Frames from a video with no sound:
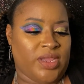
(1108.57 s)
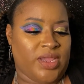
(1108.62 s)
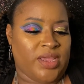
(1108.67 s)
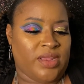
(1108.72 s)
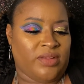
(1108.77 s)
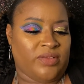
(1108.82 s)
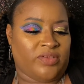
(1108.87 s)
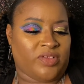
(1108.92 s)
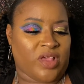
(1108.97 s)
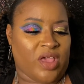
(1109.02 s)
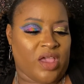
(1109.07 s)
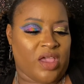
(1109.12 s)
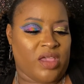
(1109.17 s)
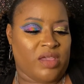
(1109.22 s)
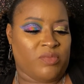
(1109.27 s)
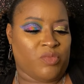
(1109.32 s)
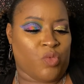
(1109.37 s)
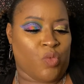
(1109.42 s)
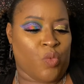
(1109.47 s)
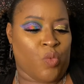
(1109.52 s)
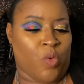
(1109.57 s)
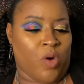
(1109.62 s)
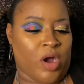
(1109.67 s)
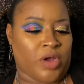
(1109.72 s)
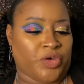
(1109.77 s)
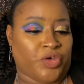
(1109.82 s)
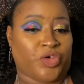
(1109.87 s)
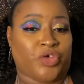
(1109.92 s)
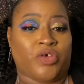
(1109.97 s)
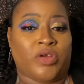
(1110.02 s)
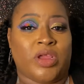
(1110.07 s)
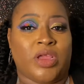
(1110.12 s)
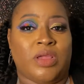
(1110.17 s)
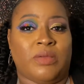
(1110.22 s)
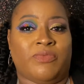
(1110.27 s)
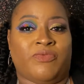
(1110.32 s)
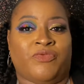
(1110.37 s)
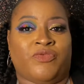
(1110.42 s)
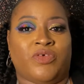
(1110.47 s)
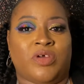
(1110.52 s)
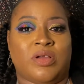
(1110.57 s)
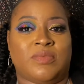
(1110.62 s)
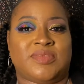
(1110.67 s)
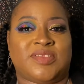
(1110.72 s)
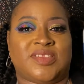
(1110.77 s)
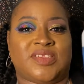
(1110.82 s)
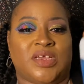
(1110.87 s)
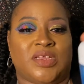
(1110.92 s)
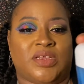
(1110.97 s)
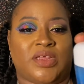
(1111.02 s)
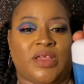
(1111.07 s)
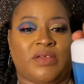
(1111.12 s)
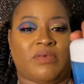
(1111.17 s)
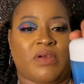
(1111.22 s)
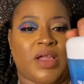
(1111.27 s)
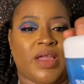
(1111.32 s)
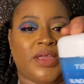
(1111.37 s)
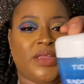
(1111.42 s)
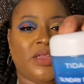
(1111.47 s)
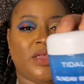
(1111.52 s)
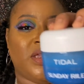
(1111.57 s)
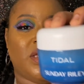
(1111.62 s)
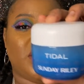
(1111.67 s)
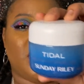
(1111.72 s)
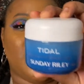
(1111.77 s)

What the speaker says: Enzyme Water Cream from Sunday Riley.